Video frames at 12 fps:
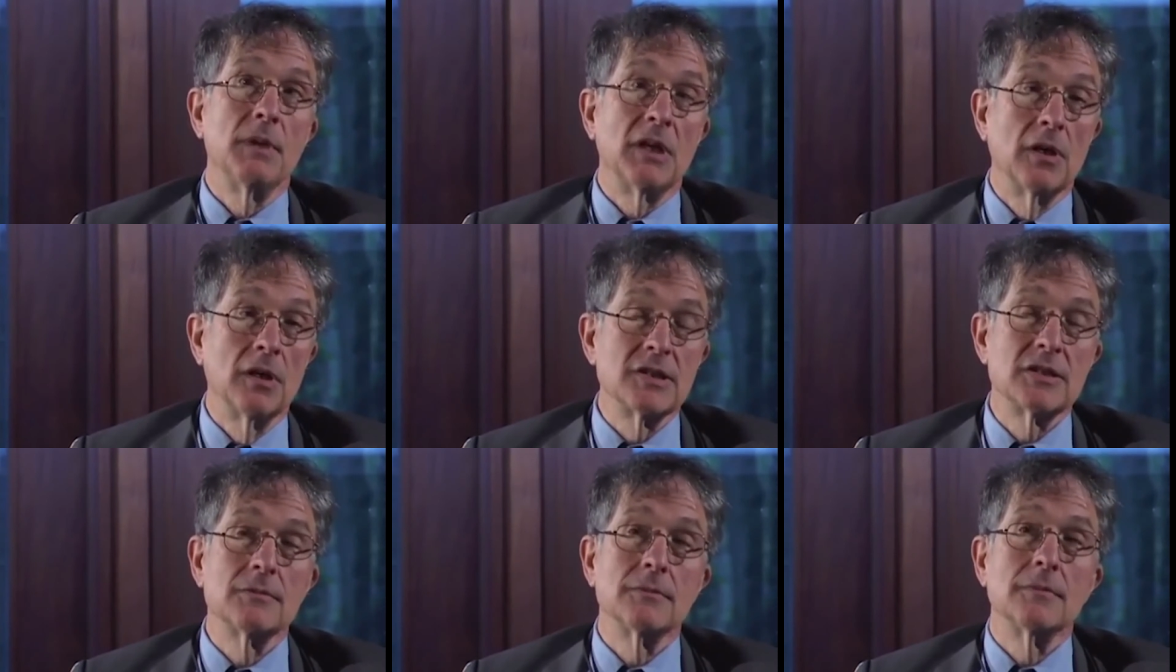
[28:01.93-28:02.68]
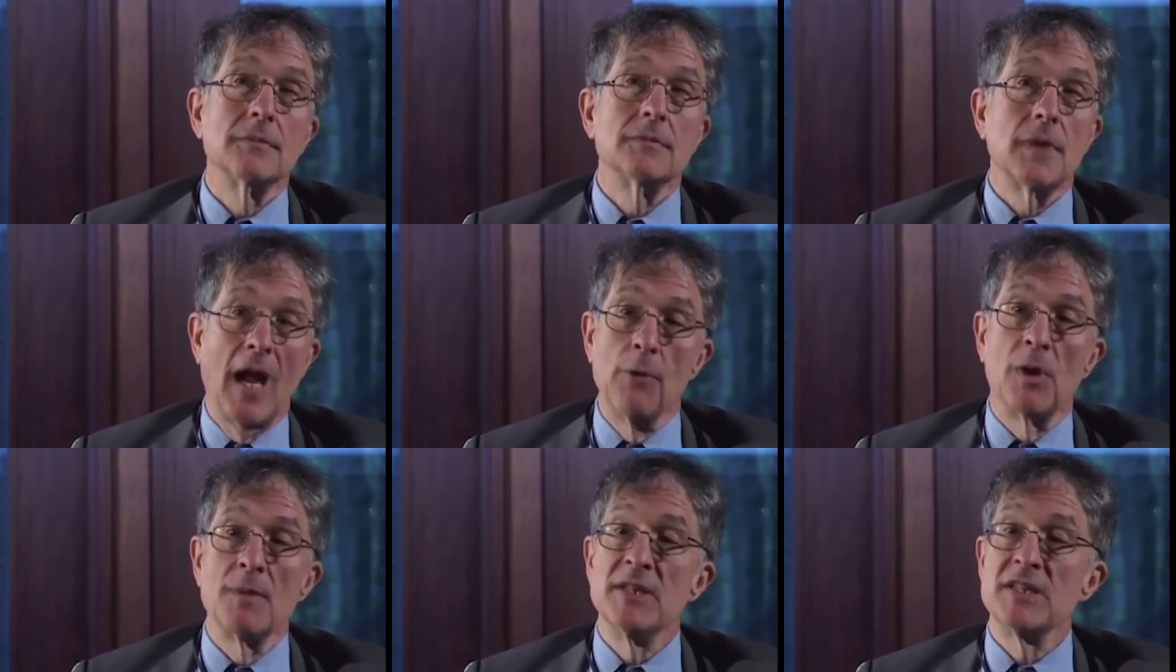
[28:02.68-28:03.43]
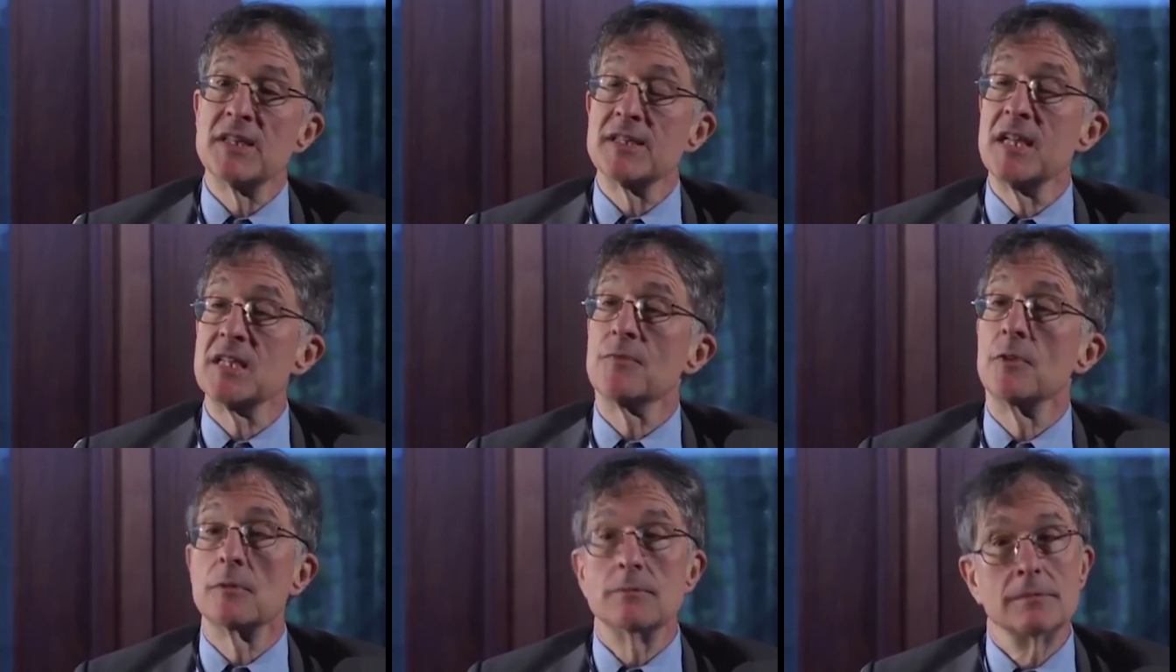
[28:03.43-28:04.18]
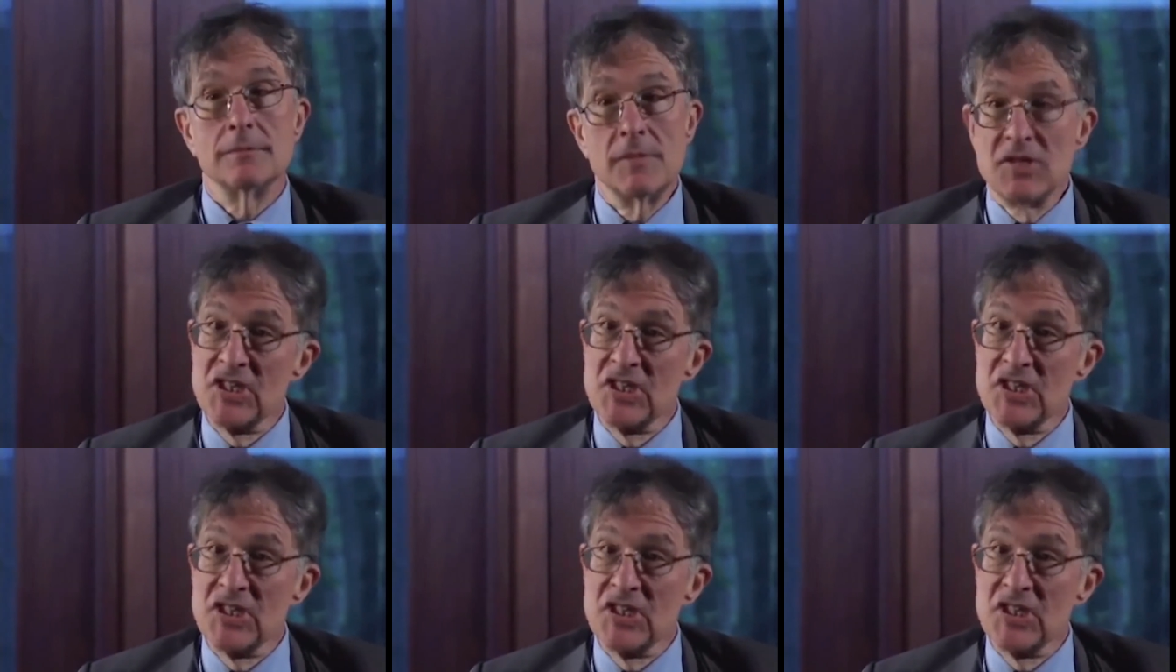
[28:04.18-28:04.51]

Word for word: because I want to be successful.